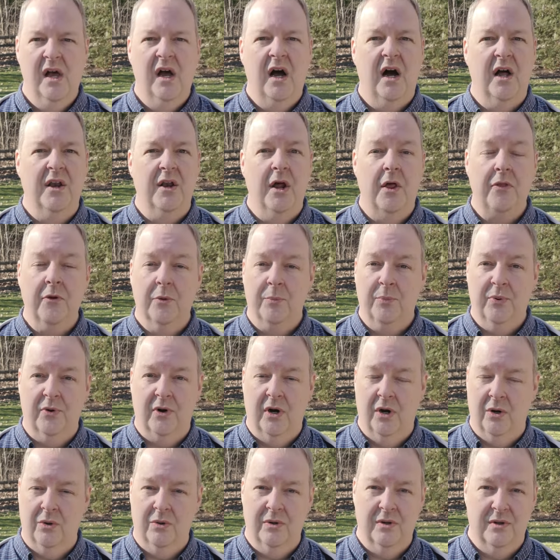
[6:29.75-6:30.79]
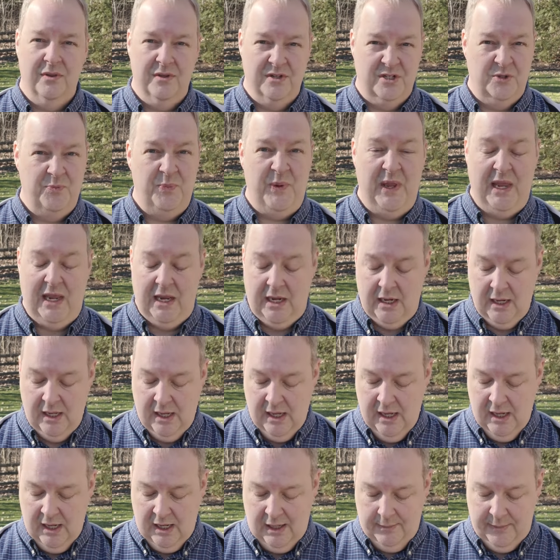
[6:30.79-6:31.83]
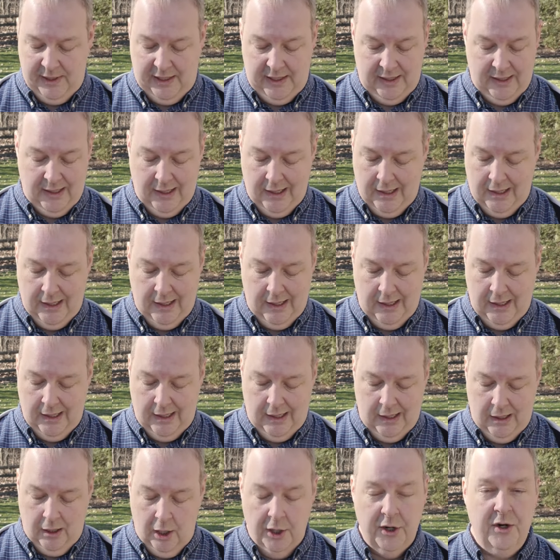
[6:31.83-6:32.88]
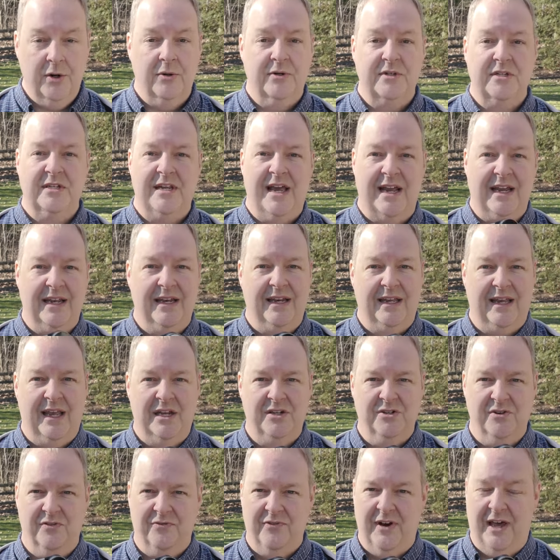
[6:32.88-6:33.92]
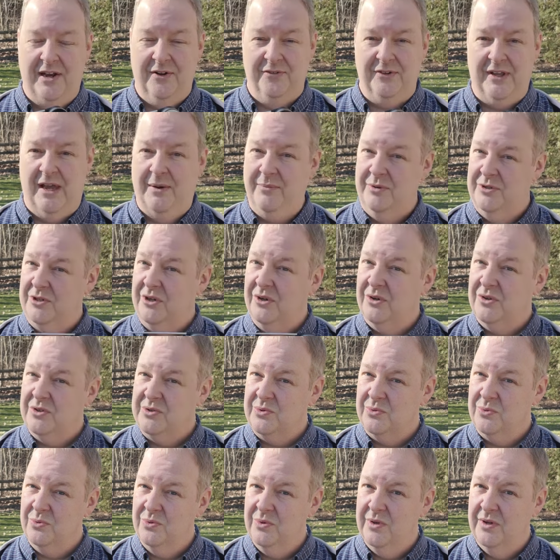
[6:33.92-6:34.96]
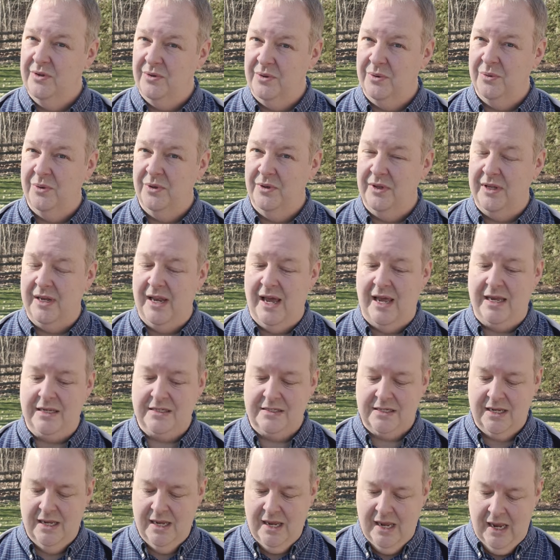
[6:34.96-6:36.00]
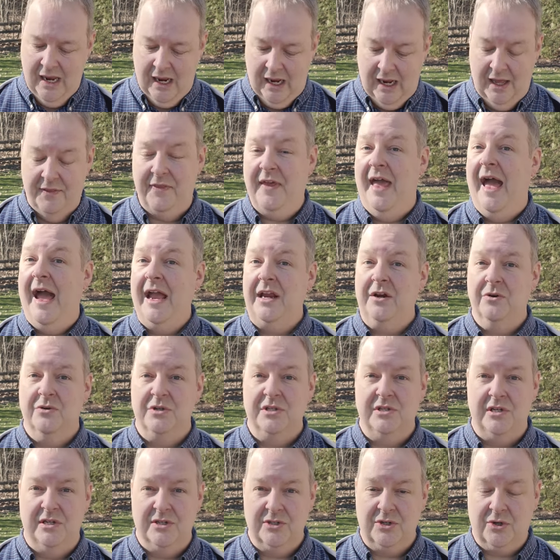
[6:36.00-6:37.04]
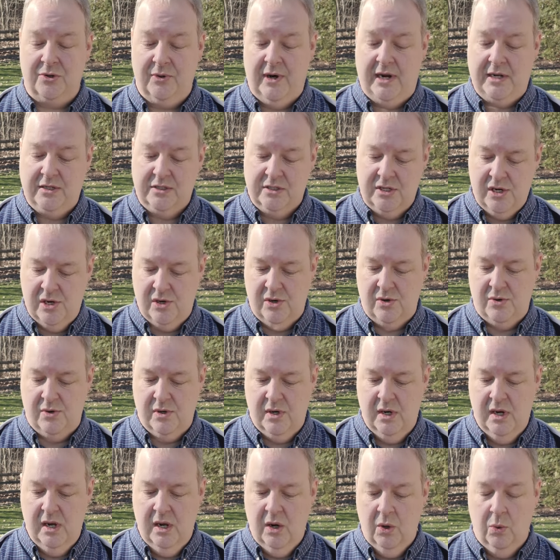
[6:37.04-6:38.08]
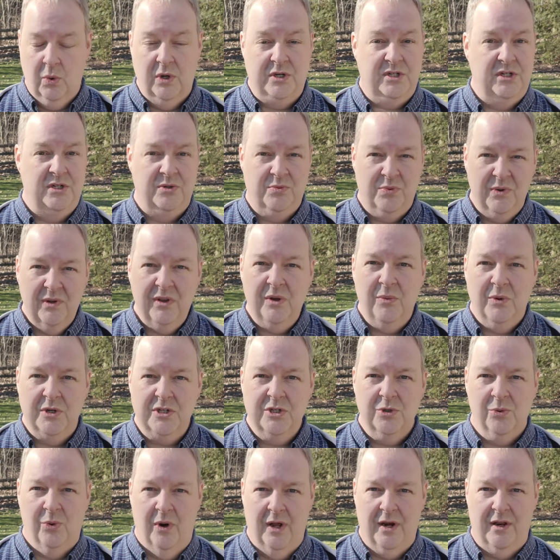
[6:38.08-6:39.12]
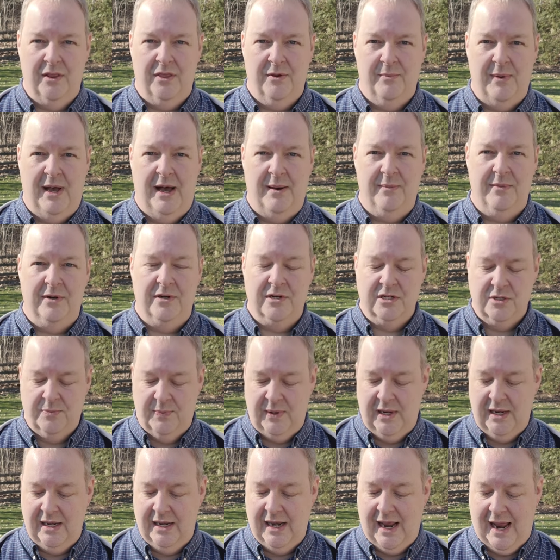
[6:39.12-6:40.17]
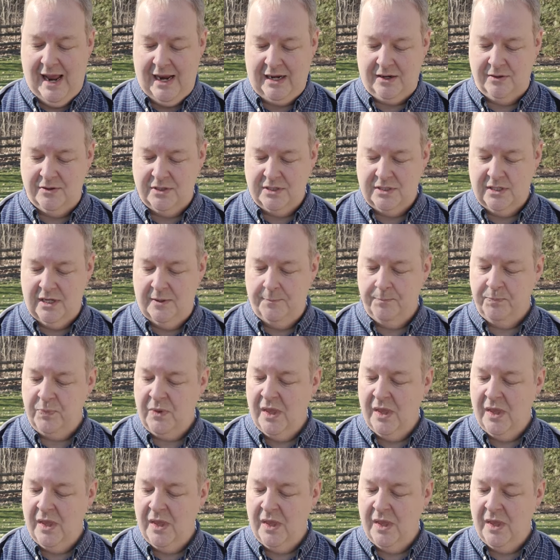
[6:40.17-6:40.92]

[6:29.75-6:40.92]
Another pro, the speed. I mean, under a second to get your final temperature is really, really nice. Uh, the accuracy is great too, which is really what you want in a thermometer, speed and accuracy.